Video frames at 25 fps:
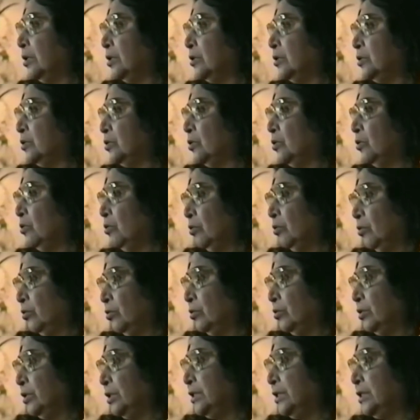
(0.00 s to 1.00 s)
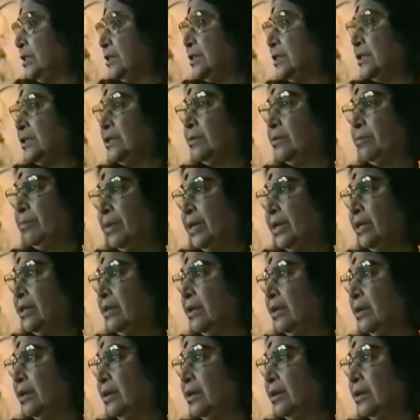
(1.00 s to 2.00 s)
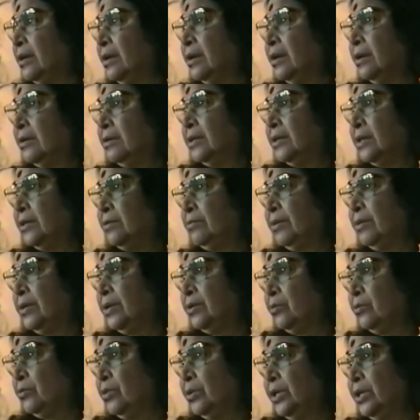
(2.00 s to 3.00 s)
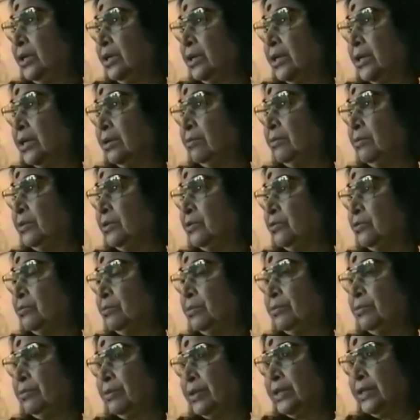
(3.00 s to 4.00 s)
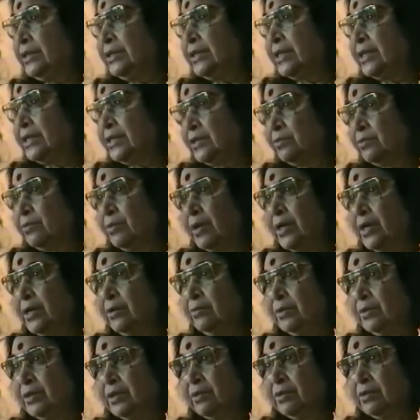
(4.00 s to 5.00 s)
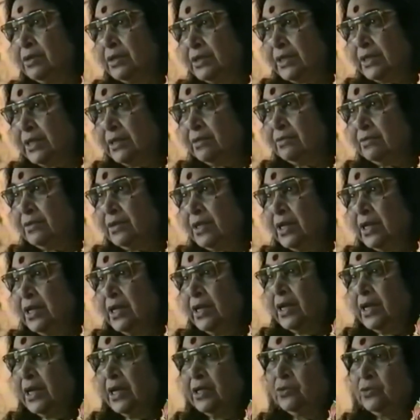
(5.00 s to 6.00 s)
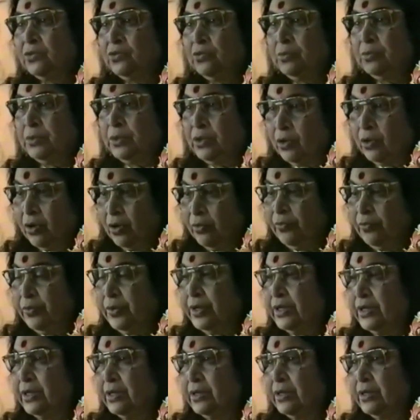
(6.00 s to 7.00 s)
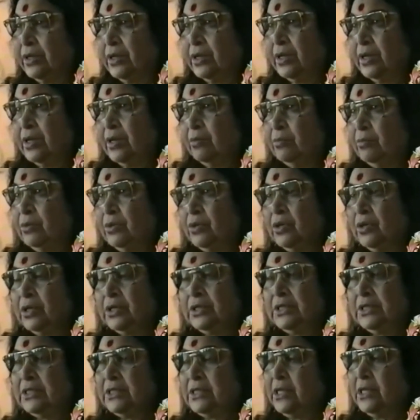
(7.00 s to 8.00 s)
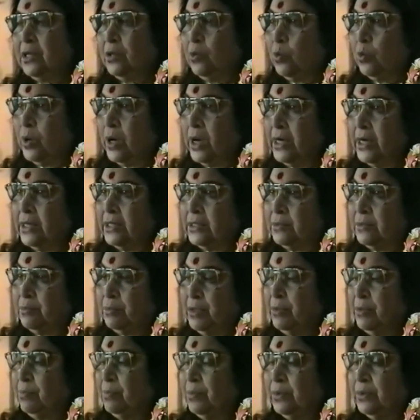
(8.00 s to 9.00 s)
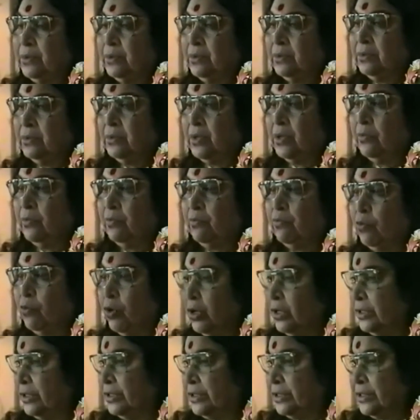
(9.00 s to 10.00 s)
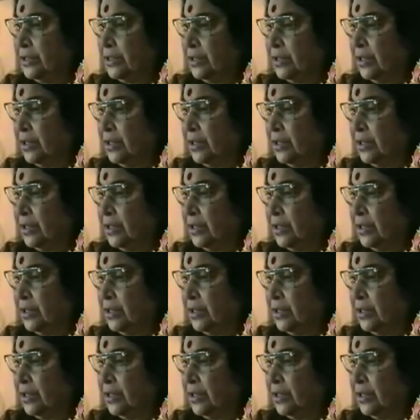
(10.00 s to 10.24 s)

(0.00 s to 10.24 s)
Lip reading: So, this is such a big thing that we are doing and we should be very satisfied with ourselves and should be confident. Because this requires people of quality.